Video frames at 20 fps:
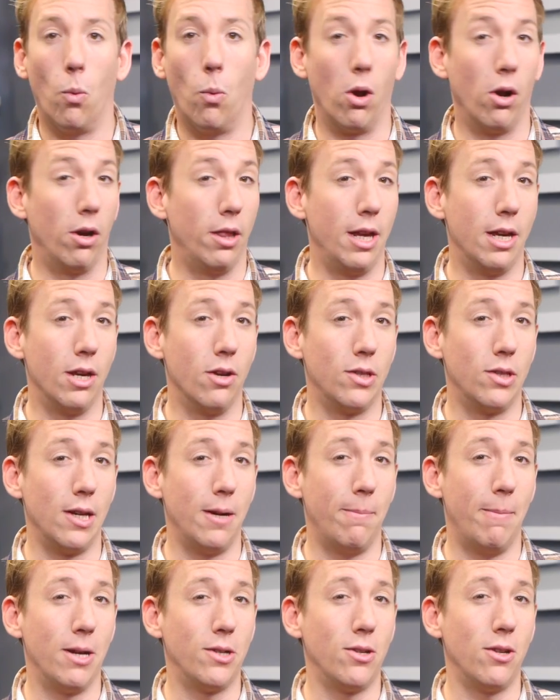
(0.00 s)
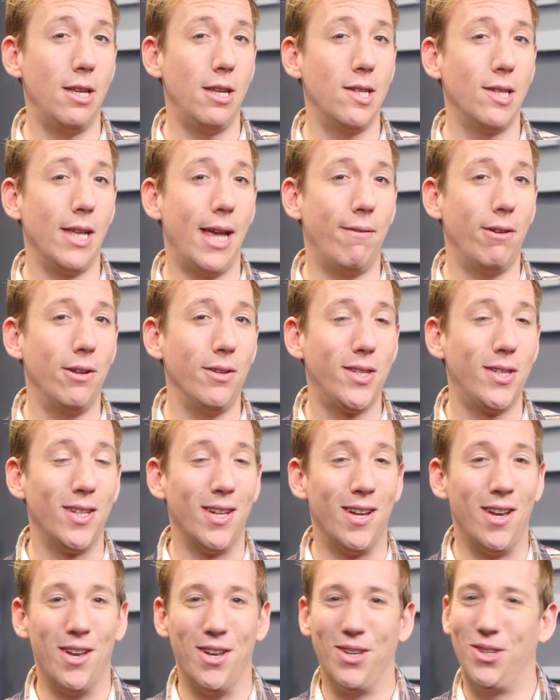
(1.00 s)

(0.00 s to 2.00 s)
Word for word: What are they using to measure these levels?